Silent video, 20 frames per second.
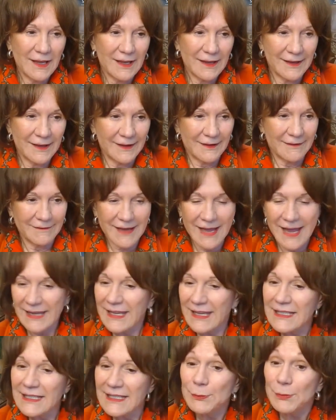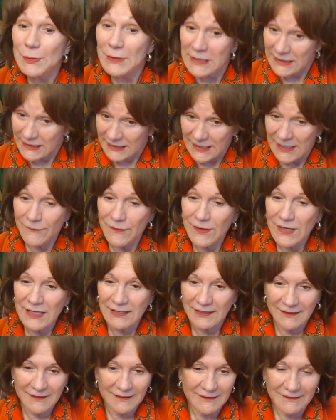I guess,
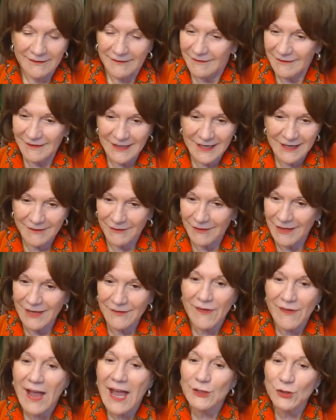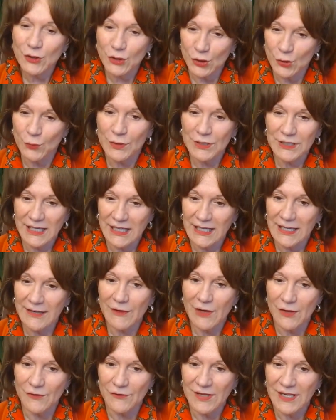specific advice you would give
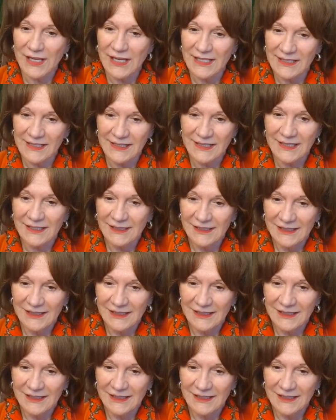on this?